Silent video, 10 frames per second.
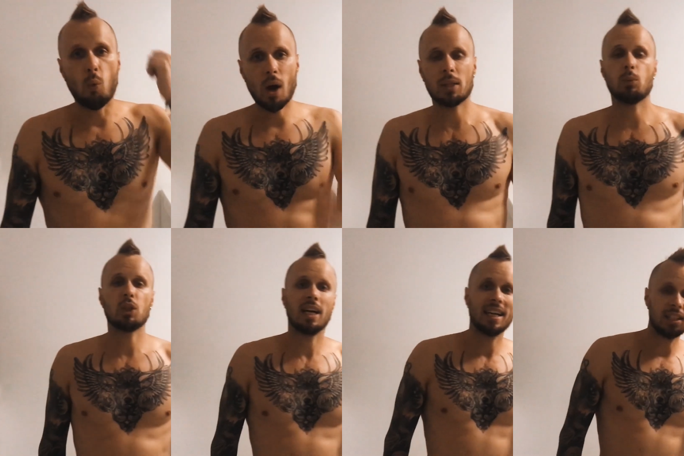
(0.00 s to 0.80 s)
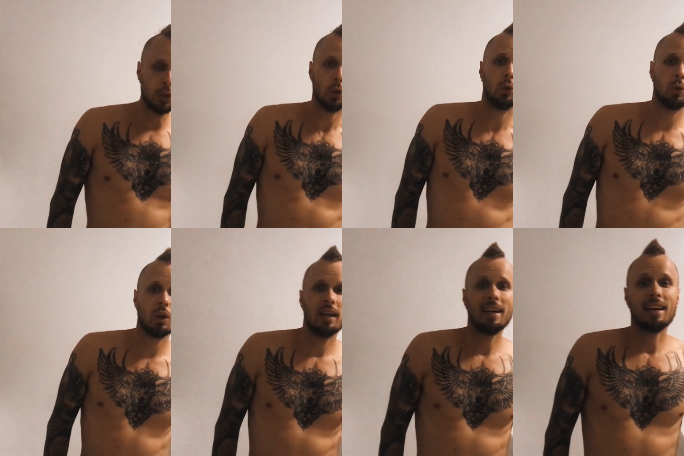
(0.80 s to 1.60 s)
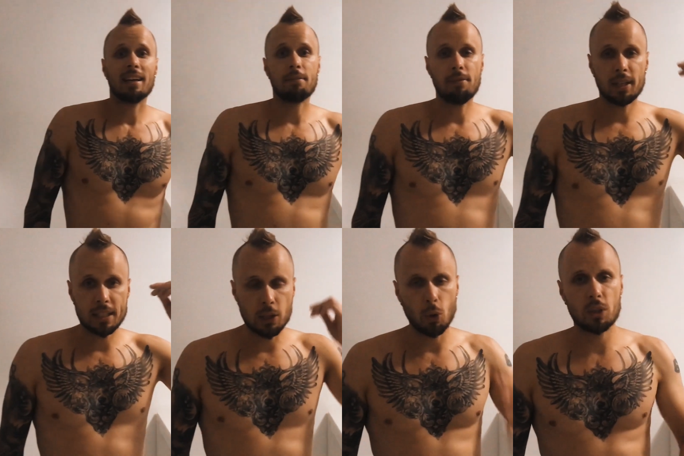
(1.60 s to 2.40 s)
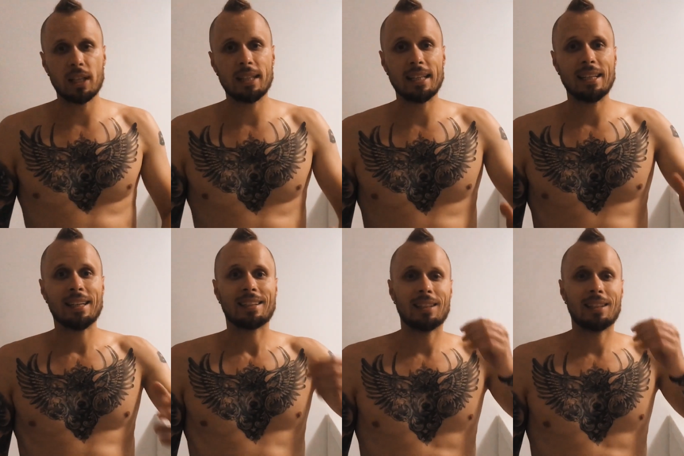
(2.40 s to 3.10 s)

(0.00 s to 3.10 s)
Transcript: what would I do if we totally